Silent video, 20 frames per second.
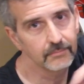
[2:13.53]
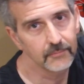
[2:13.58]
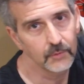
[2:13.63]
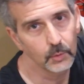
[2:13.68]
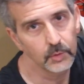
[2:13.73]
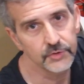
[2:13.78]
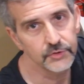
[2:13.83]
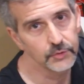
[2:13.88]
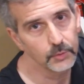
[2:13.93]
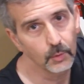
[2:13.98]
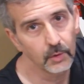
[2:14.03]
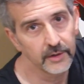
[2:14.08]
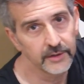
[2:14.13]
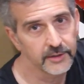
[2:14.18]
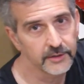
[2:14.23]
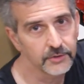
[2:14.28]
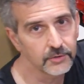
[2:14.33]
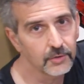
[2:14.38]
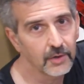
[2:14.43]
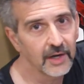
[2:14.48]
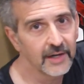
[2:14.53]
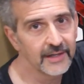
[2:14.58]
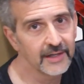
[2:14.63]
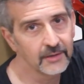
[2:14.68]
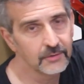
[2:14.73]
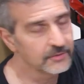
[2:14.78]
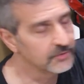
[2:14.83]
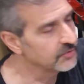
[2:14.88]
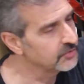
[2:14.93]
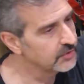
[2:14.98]
the ones you wanted to try
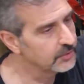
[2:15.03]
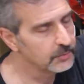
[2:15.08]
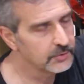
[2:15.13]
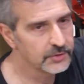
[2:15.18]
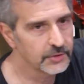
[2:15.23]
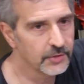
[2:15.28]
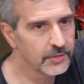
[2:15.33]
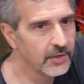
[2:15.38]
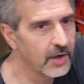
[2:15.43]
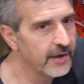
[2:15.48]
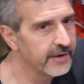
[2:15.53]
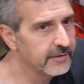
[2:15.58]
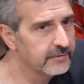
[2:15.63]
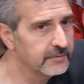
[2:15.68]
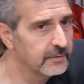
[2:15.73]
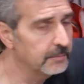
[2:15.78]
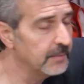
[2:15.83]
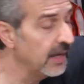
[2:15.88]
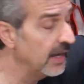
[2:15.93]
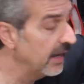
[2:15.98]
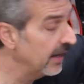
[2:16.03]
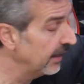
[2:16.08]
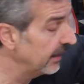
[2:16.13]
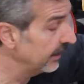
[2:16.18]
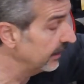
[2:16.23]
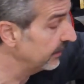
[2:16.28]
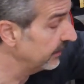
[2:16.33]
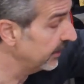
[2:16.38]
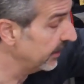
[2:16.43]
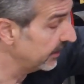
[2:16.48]
out and see what you thought of them,
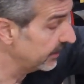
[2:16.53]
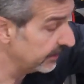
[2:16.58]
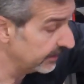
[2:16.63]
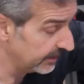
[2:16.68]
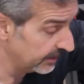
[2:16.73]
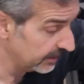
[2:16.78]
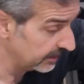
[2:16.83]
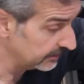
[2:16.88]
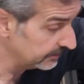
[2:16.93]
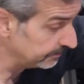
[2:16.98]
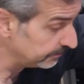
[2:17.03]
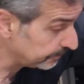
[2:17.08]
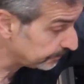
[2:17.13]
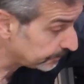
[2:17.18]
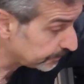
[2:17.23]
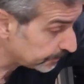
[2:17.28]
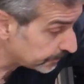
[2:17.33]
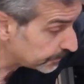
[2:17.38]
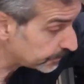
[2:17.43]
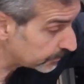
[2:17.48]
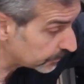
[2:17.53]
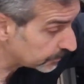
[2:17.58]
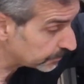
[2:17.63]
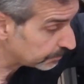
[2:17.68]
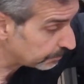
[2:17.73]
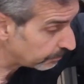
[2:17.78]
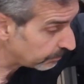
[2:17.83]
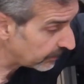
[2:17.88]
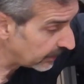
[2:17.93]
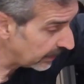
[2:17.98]
and then
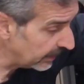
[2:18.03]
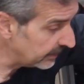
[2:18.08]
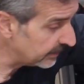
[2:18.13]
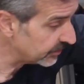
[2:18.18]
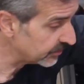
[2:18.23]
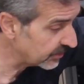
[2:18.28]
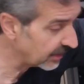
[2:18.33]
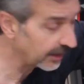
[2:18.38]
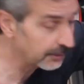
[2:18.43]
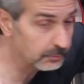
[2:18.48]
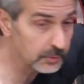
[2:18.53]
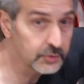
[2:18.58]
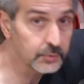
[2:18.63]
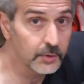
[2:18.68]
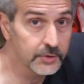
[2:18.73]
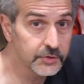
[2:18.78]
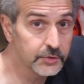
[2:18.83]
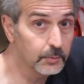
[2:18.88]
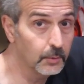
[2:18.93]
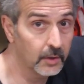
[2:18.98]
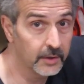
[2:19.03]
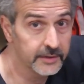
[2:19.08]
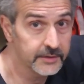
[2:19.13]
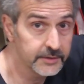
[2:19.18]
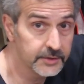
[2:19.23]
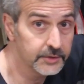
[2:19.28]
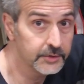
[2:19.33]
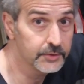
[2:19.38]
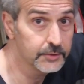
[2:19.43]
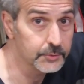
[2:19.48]
and decide which ones you
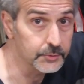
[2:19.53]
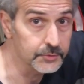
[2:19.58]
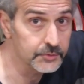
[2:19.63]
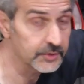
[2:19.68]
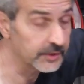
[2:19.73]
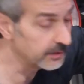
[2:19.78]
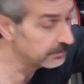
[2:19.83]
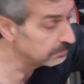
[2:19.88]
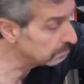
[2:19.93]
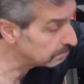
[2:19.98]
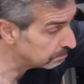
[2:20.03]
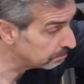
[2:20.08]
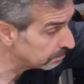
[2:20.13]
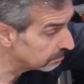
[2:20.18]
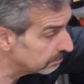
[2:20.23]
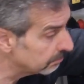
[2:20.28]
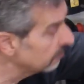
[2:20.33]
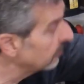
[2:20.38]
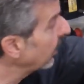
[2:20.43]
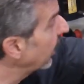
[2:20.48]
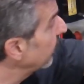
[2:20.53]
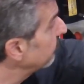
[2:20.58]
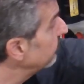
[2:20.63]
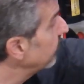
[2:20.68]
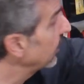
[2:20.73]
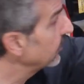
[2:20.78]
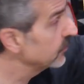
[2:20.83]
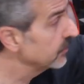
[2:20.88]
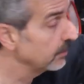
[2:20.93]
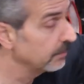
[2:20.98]
wanted to use. And I
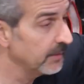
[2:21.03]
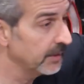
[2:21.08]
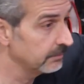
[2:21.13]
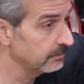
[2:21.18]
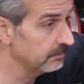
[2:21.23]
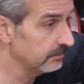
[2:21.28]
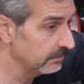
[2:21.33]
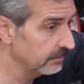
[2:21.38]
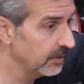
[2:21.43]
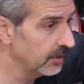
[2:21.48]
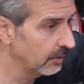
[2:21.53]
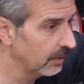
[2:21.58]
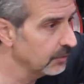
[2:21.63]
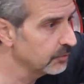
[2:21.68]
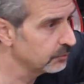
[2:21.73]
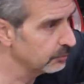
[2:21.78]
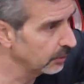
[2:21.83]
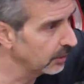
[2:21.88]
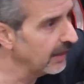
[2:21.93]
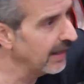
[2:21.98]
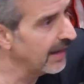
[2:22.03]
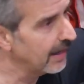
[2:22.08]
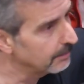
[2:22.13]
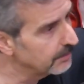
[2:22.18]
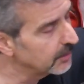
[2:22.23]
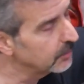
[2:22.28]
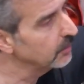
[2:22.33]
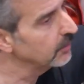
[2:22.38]
found some that I was real happy